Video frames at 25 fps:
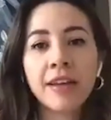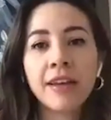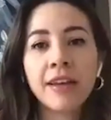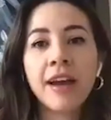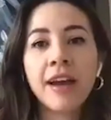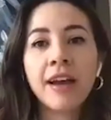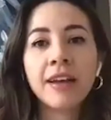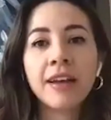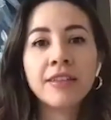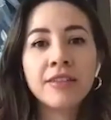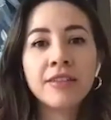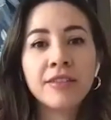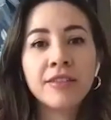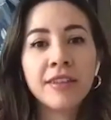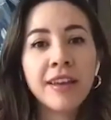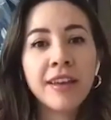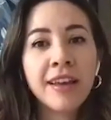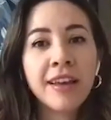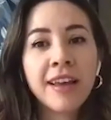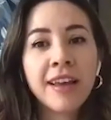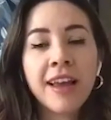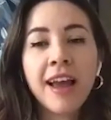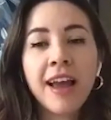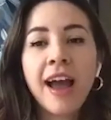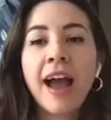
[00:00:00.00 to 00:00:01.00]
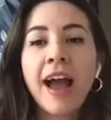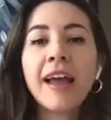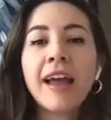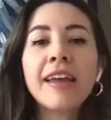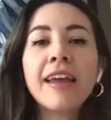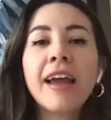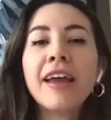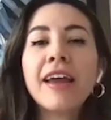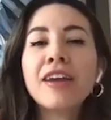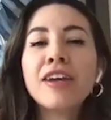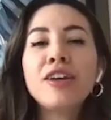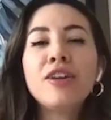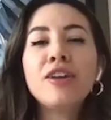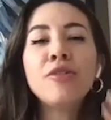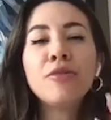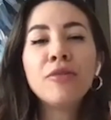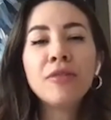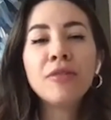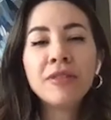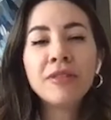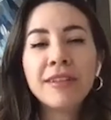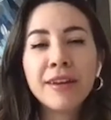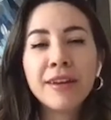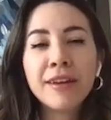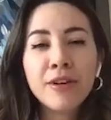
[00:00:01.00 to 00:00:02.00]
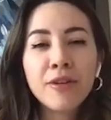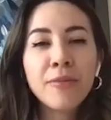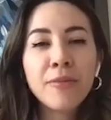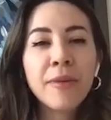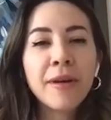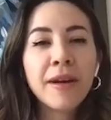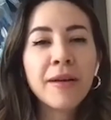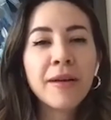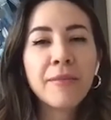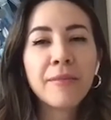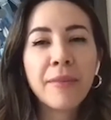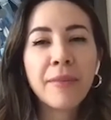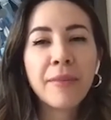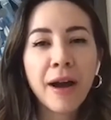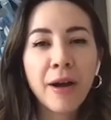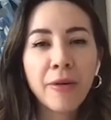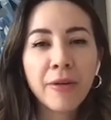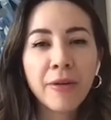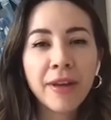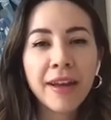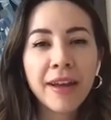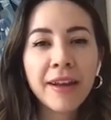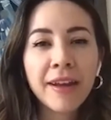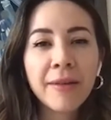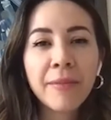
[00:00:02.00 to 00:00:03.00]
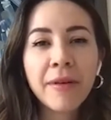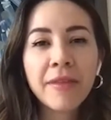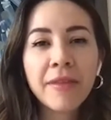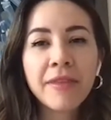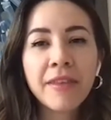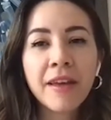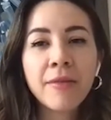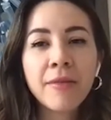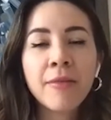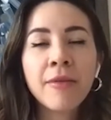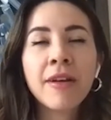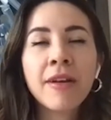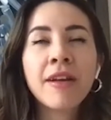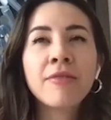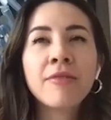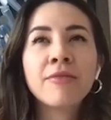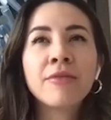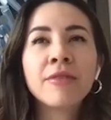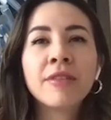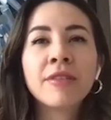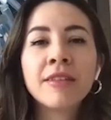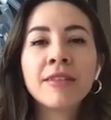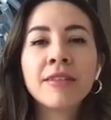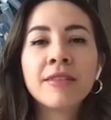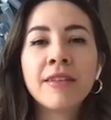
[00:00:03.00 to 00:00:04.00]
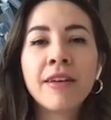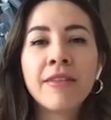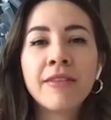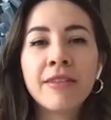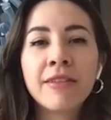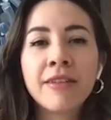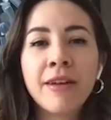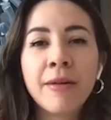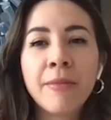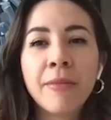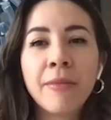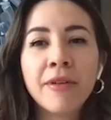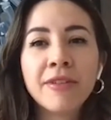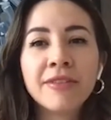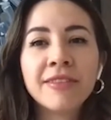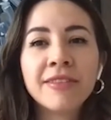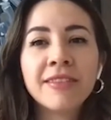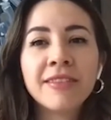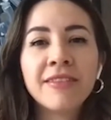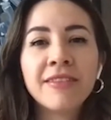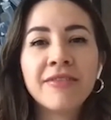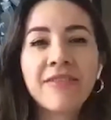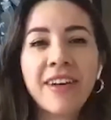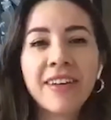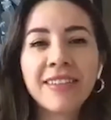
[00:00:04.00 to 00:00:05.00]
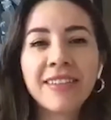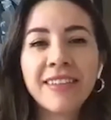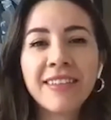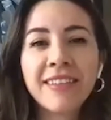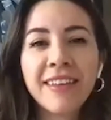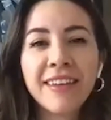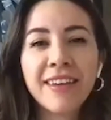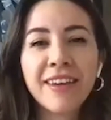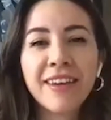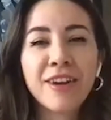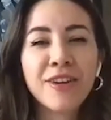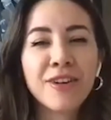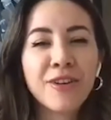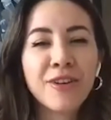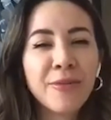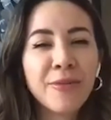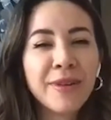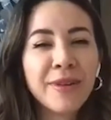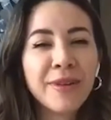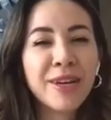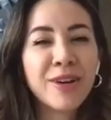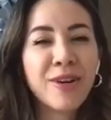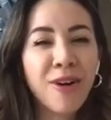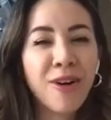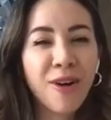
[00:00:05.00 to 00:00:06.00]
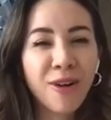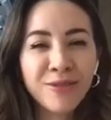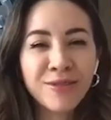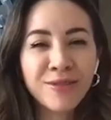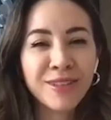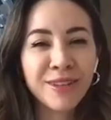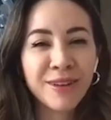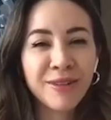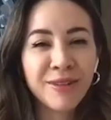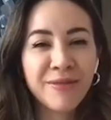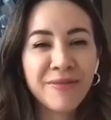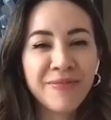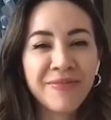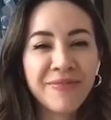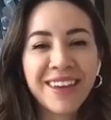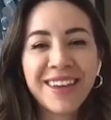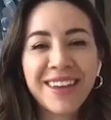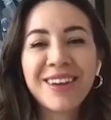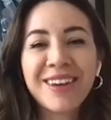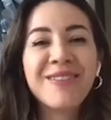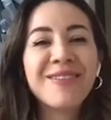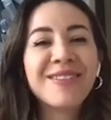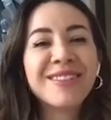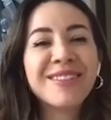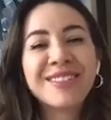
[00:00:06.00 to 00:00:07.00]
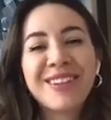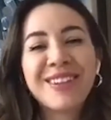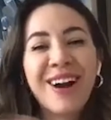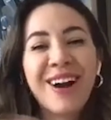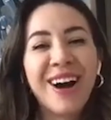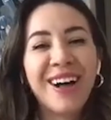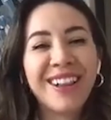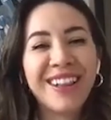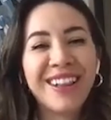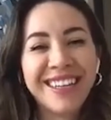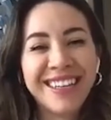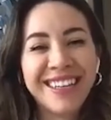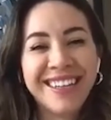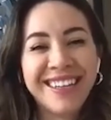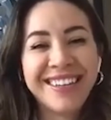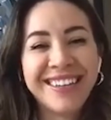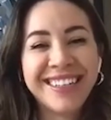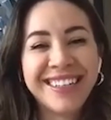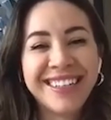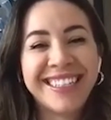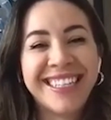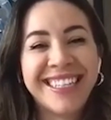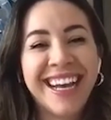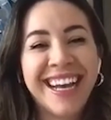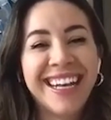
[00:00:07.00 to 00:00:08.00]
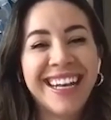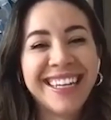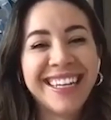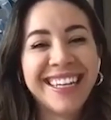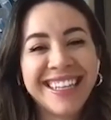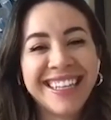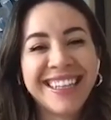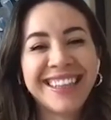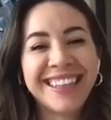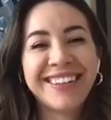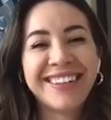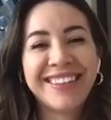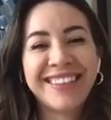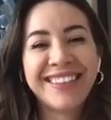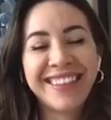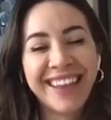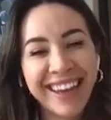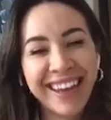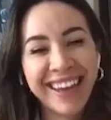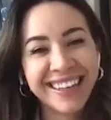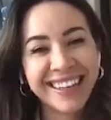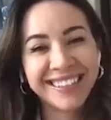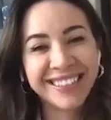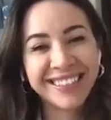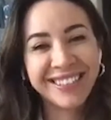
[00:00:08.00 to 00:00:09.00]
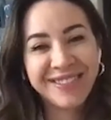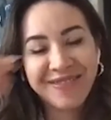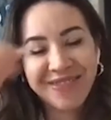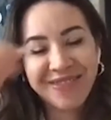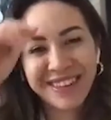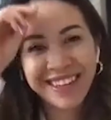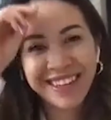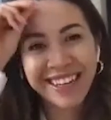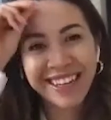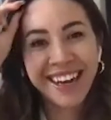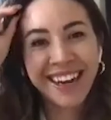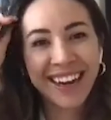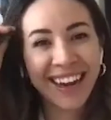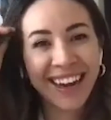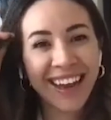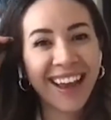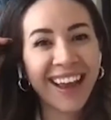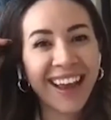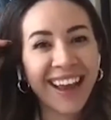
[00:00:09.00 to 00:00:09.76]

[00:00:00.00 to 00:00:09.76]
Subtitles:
Yeah, I knew a little bit about it, but then when I really saw the numbers and the fact that like nobody calls you, like no one's calling you to tell you that their light isn't working.